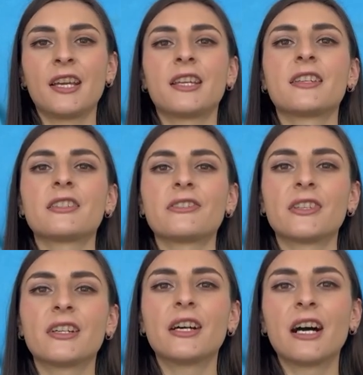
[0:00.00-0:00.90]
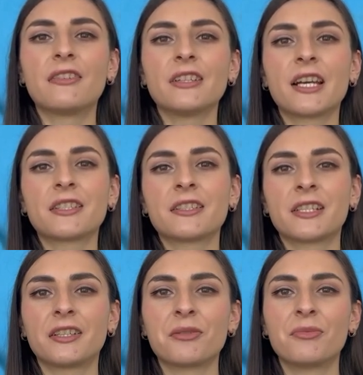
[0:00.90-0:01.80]
In this video, I would like to
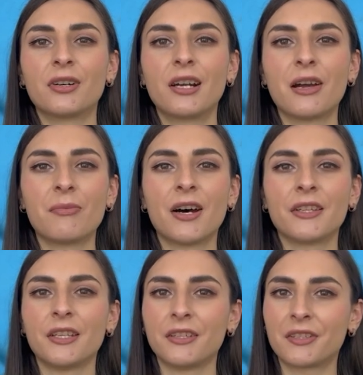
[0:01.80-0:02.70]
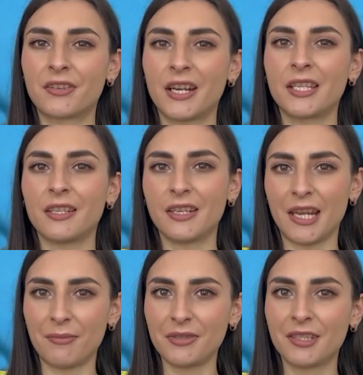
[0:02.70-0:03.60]
tell you more about the Ukrainian
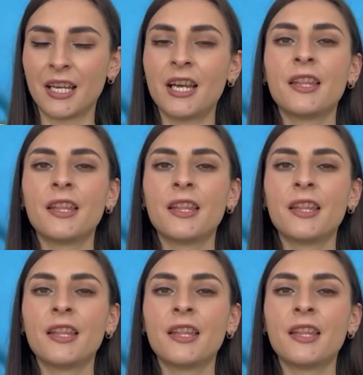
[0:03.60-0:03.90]
names,